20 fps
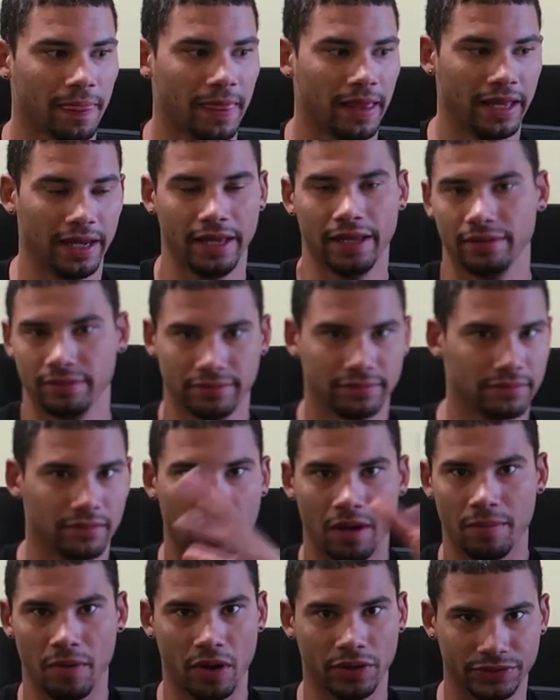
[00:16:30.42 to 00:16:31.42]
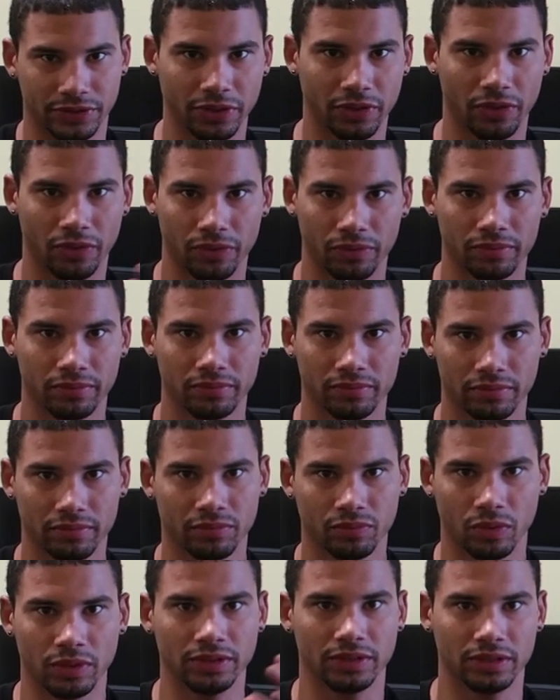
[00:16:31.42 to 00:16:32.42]
And then I'm also,
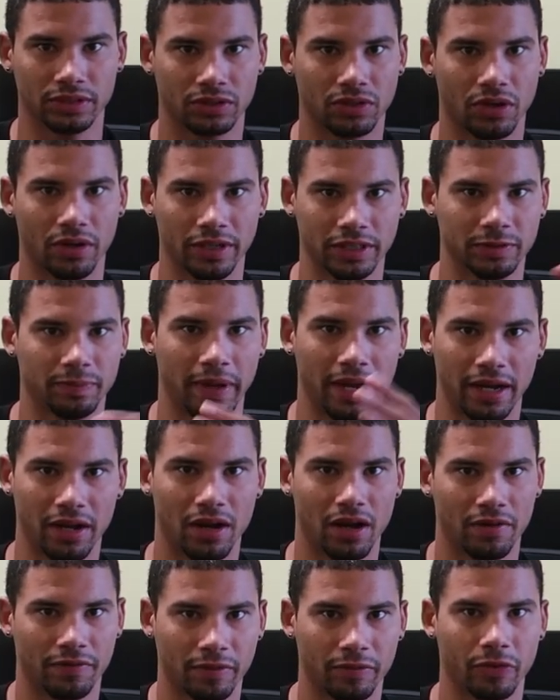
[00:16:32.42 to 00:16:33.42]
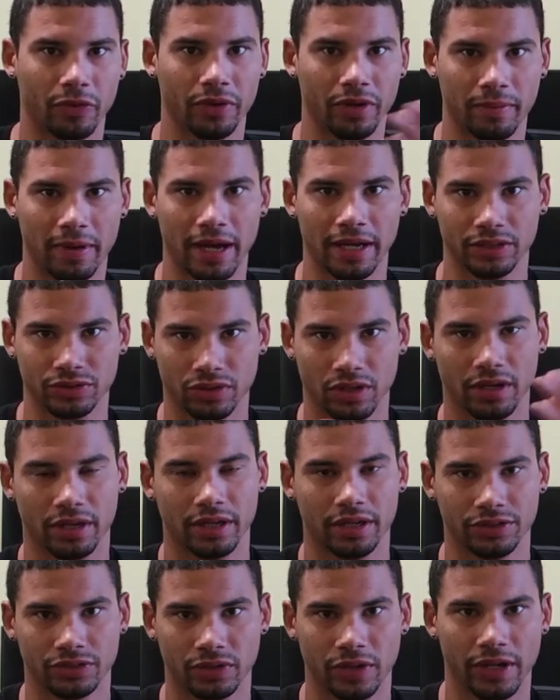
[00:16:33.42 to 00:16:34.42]
once this car is paid off, I'm going to buy a
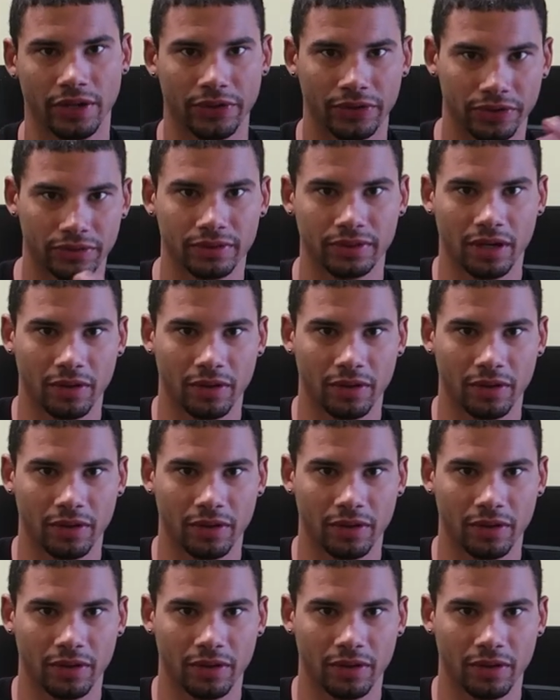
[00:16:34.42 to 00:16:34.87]
truck and a trailer.